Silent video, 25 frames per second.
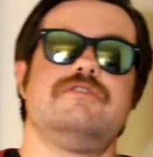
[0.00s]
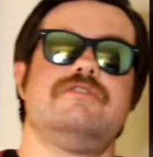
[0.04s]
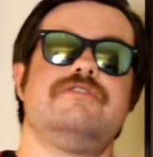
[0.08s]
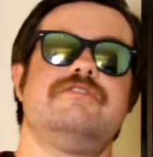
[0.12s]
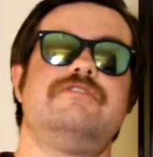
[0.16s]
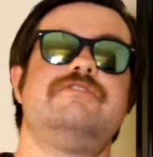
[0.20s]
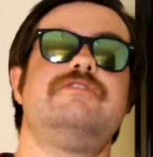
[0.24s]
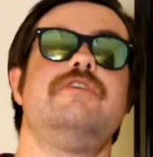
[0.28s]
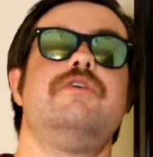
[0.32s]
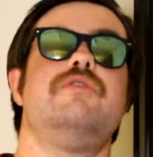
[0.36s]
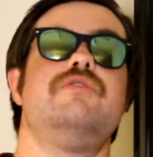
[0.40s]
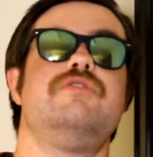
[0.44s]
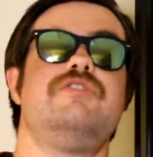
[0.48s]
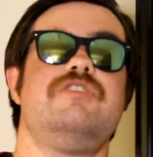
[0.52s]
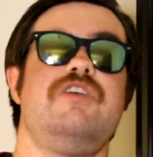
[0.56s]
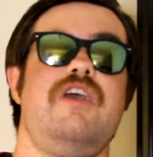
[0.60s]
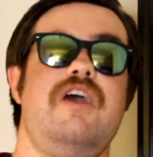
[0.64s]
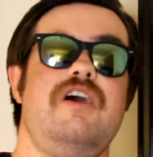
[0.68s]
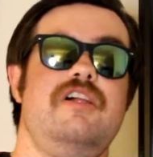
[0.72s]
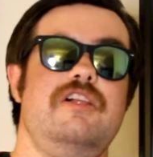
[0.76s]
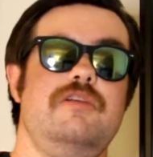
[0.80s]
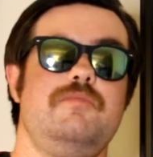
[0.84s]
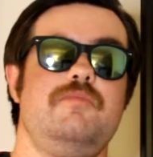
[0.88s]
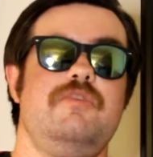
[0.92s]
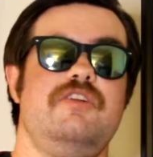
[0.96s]
So the
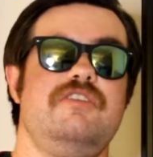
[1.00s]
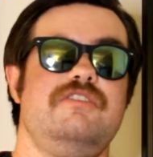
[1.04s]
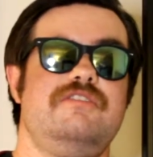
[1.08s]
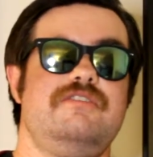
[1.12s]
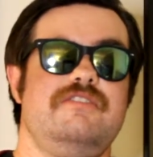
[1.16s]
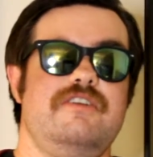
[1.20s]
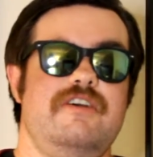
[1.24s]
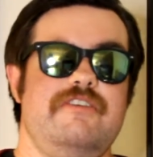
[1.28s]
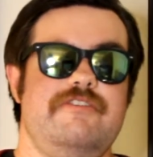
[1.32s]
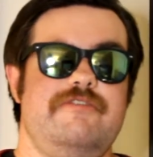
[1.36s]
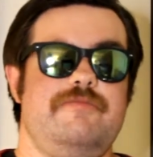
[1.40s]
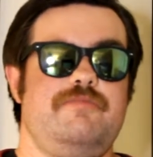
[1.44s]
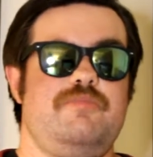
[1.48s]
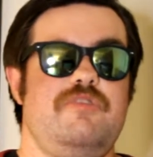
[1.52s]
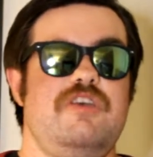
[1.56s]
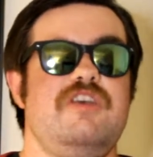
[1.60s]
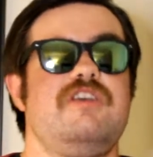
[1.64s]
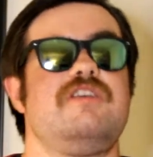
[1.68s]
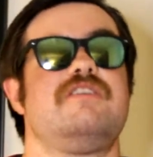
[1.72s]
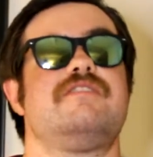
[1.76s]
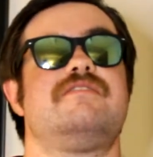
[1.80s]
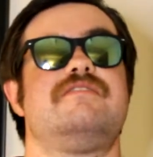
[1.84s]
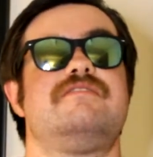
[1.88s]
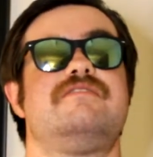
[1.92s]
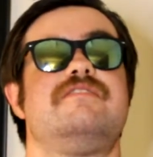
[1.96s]
element of
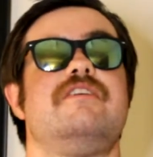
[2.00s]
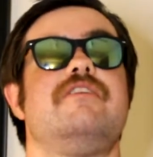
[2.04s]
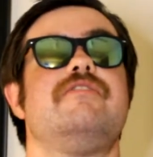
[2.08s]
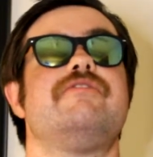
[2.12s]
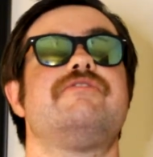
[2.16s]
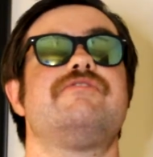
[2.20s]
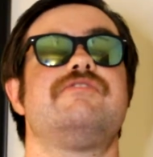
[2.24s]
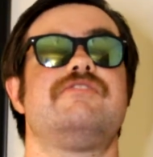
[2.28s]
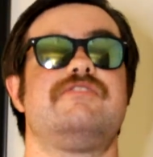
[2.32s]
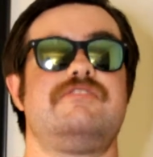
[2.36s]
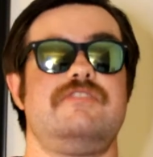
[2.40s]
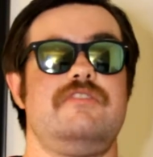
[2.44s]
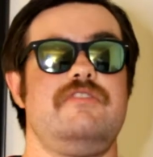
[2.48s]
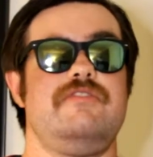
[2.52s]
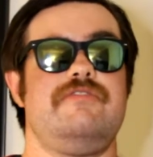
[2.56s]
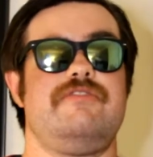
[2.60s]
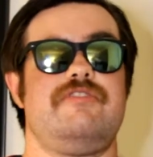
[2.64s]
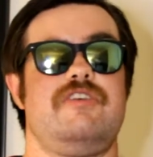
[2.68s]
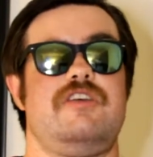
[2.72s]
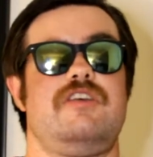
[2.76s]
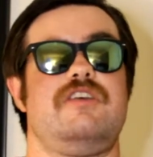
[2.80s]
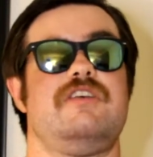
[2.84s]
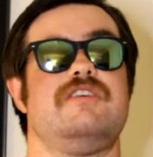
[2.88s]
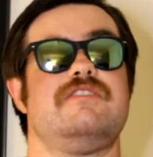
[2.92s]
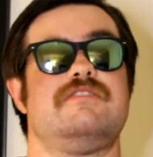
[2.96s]
being
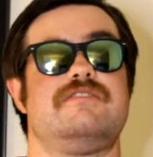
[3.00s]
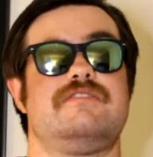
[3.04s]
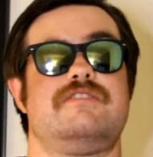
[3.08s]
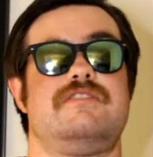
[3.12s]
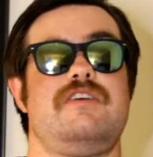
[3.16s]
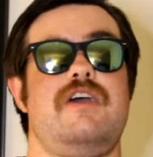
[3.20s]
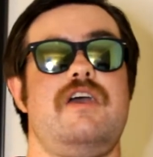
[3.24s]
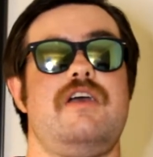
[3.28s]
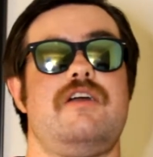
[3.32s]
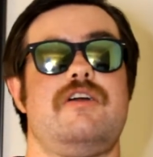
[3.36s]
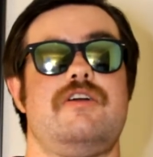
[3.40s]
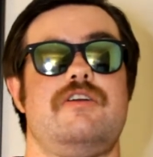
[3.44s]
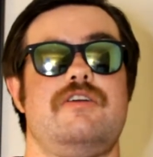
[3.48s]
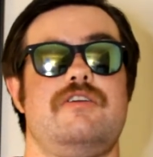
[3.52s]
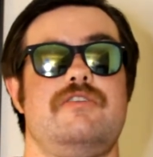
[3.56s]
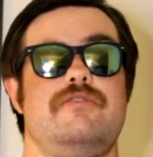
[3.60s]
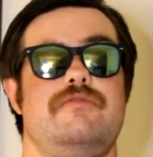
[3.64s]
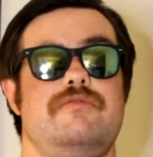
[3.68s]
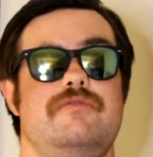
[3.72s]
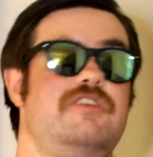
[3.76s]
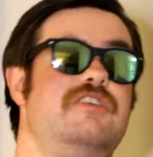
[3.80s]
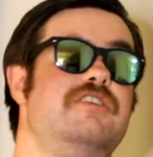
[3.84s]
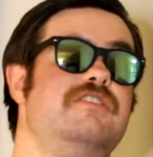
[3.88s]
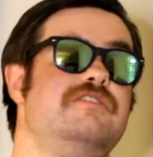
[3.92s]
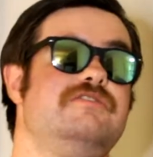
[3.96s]
self-serving is there.
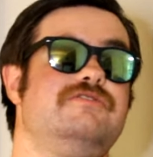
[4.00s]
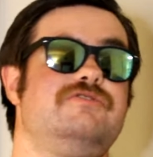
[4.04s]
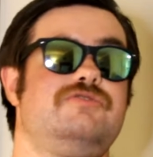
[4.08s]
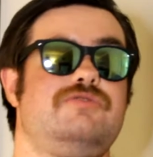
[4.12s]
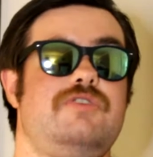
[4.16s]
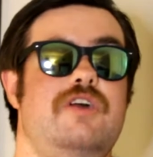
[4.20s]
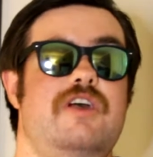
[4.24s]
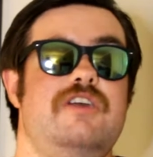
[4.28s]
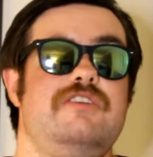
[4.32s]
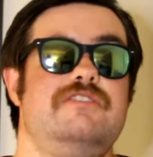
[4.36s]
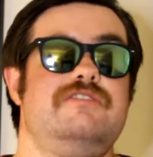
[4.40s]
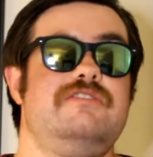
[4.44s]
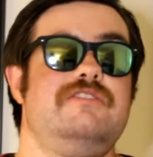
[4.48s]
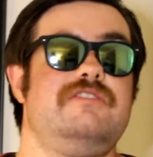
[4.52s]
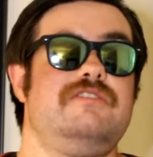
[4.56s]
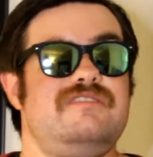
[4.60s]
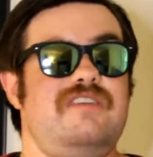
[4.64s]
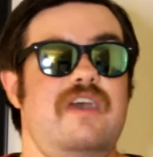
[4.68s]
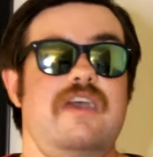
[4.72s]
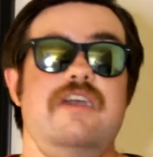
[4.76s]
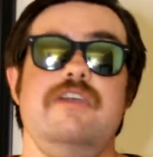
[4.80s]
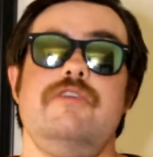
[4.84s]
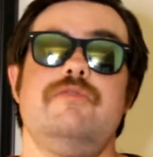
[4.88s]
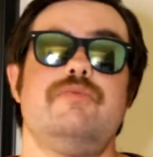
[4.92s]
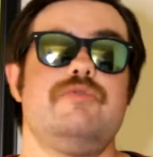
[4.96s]
He's trying to
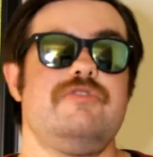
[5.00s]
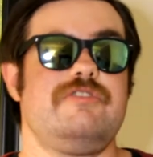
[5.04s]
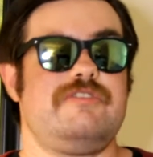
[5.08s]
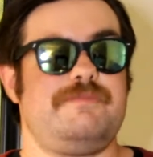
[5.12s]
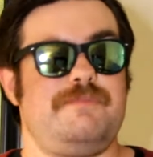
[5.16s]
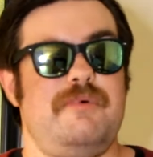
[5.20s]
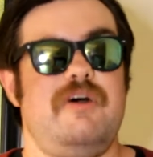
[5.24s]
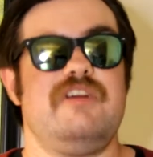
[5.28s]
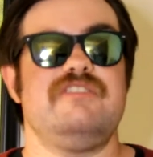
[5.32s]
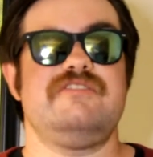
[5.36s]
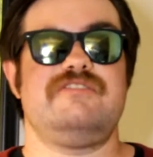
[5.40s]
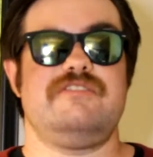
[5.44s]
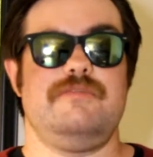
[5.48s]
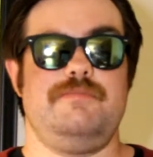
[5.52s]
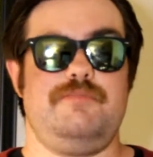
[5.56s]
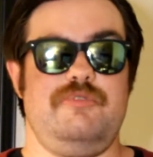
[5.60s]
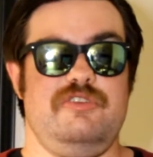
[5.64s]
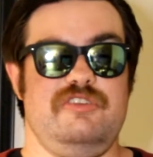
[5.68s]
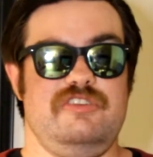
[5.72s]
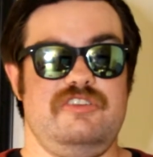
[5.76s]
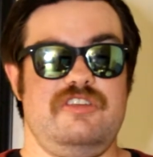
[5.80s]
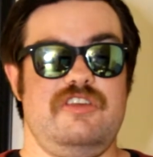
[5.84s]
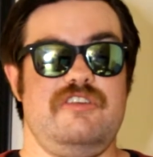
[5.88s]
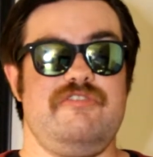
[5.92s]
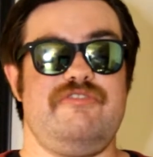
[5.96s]
take
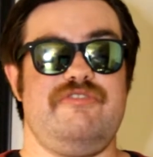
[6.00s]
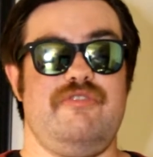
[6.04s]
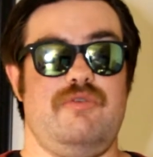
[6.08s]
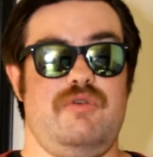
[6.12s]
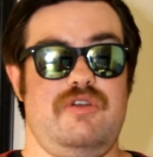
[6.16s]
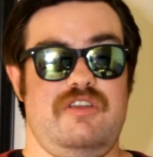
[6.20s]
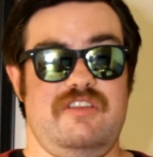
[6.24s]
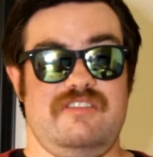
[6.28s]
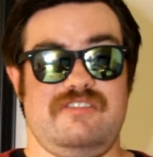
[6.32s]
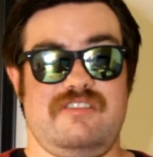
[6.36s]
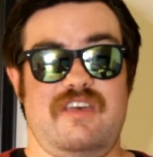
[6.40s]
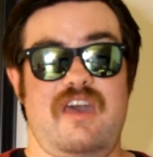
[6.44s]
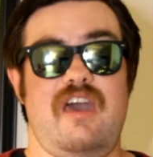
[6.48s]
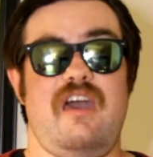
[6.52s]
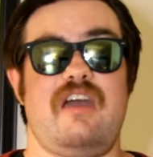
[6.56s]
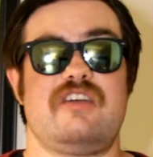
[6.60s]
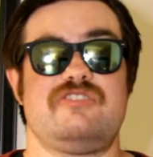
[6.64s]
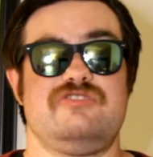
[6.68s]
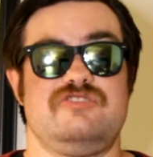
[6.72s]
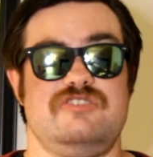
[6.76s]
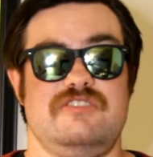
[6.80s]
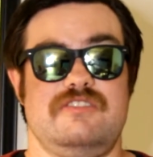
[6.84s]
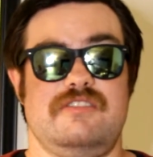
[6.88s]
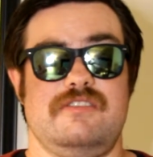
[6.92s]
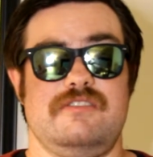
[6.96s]
responsibility for his
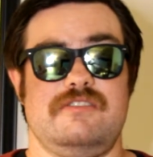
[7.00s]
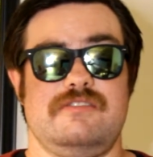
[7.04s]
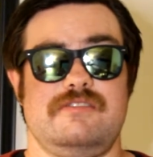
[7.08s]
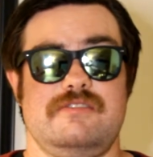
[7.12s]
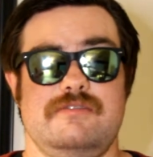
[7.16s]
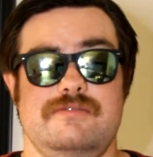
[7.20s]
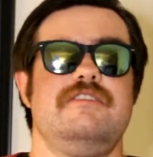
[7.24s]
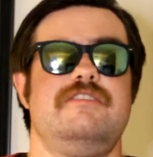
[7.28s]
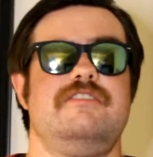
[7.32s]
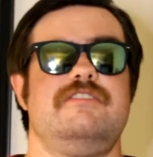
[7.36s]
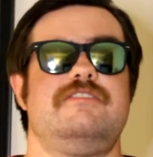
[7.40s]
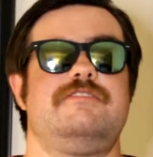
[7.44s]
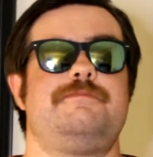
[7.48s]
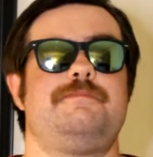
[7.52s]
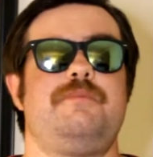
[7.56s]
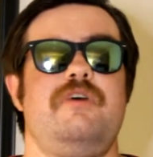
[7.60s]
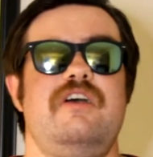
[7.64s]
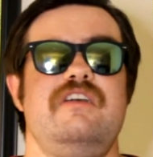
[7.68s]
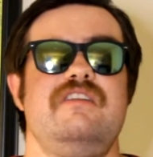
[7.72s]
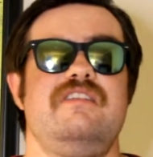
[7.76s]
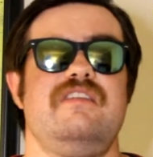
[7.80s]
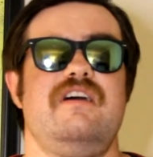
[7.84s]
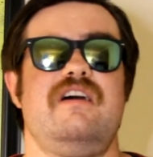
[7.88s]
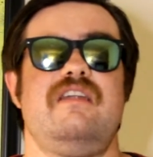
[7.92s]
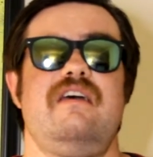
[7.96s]
actions,
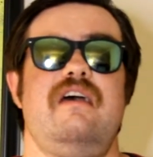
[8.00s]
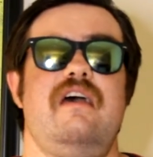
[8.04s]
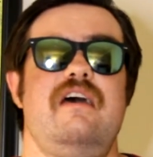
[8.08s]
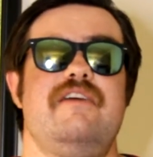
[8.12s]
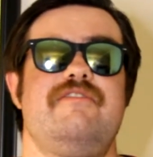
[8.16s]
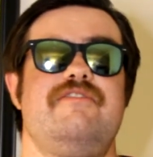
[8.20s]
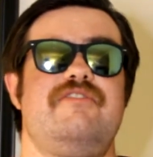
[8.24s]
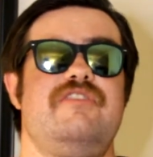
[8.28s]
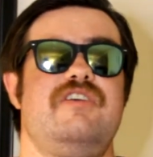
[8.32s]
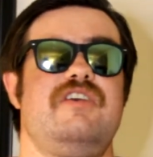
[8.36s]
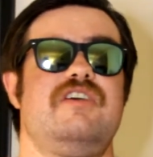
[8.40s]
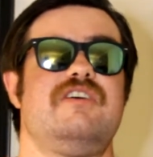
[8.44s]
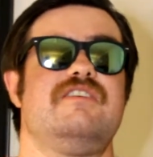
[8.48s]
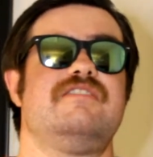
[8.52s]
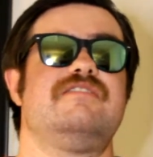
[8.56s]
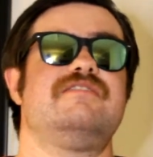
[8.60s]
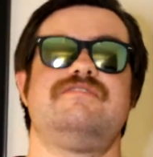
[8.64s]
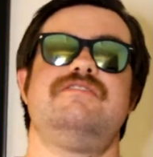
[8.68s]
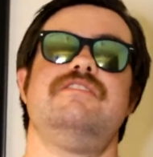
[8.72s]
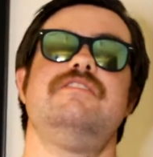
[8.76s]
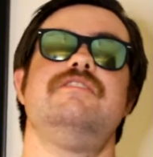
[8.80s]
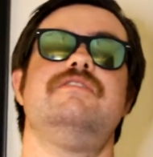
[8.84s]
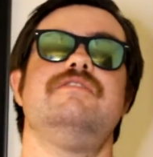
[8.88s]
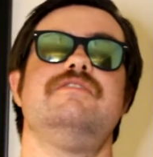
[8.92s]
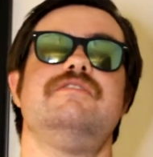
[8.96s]
despite not having a
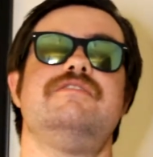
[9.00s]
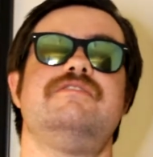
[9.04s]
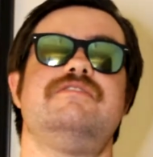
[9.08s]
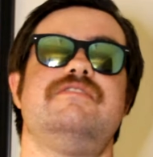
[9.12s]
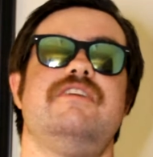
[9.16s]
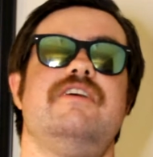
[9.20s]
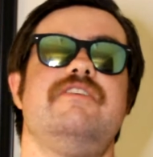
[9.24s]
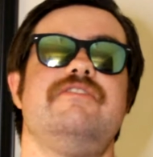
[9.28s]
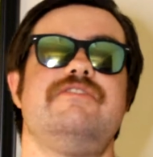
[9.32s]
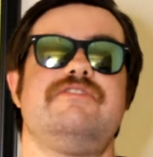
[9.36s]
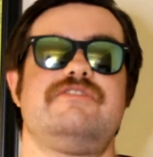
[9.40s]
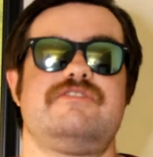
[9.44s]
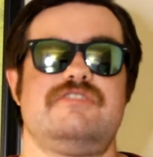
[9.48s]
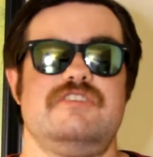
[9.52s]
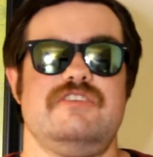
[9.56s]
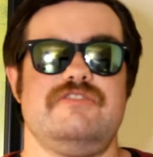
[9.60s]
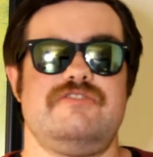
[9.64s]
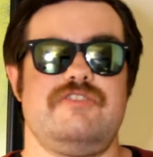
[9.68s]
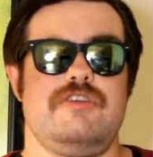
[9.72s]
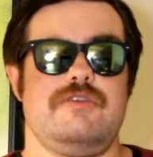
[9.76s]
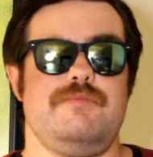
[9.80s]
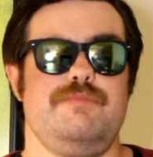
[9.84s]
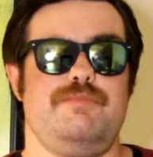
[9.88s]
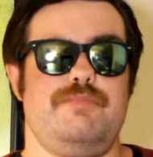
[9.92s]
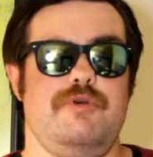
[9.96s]
single
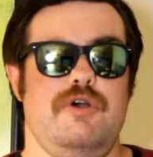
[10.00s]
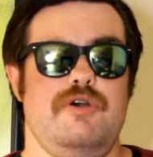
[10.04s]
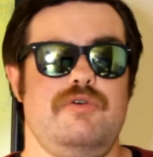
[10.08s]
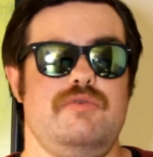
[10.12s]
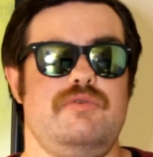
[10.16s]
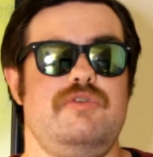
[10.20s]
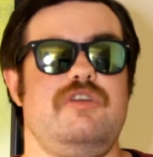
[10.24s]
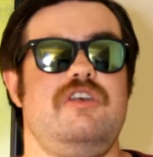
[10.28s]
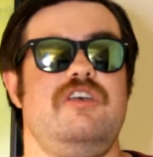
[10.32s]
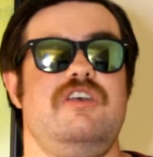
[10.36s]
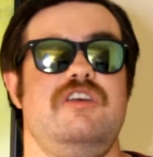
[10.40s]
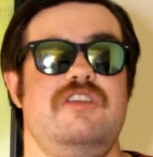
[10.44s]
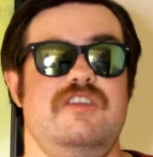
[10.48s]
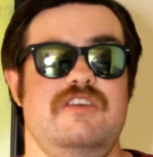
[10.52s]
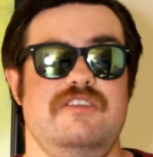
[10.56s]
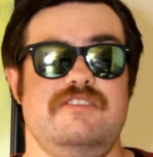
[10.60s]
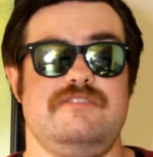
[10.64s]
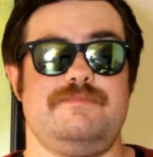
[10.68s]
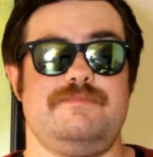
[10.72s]
self-serving bone in his